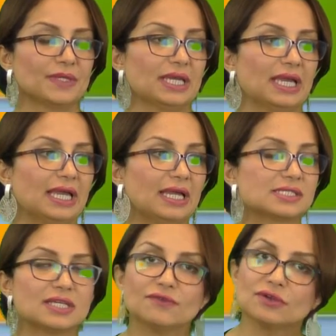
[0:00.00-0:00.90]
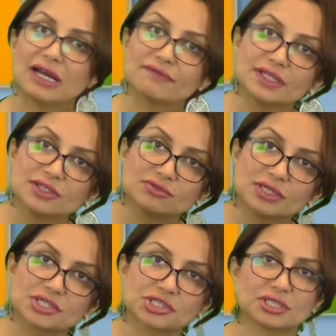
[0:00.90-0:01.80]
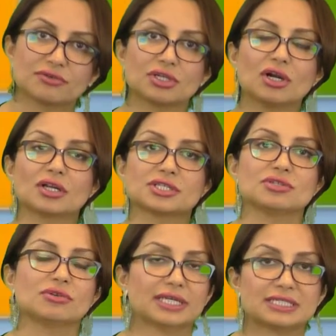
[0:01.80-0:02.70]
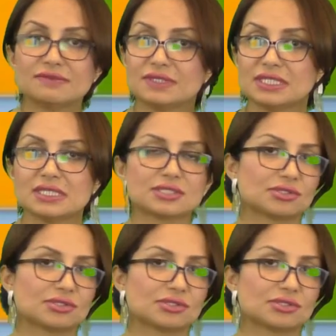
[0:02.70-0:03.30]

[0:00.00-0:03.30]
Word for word: And if you have any question regarding your activities,